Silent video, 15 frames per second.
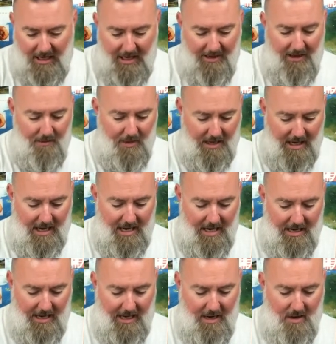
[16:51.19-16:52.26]
And then we
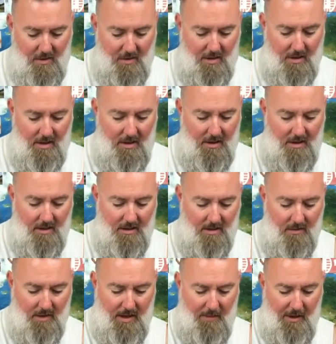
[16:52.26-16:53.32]
got our,
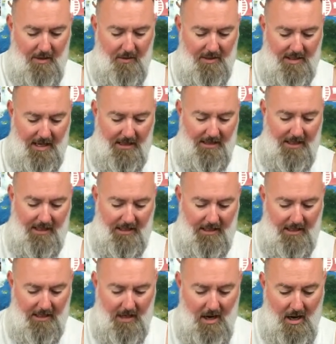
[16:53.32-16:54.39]
wait a minute, what's that
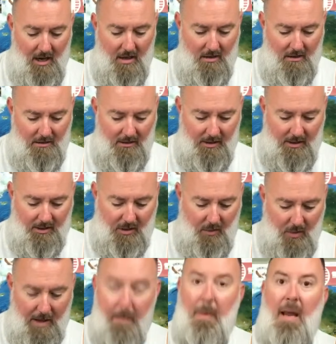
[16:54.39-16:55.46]
Lincoln? There's a
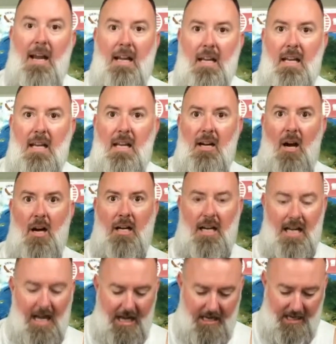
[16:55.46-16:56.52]
wheat penny in our
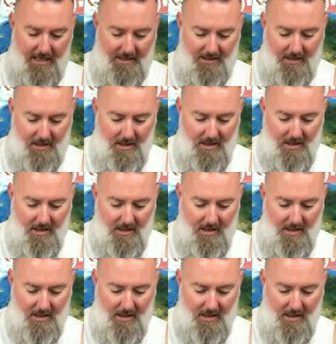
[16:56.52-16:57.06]
Canadians.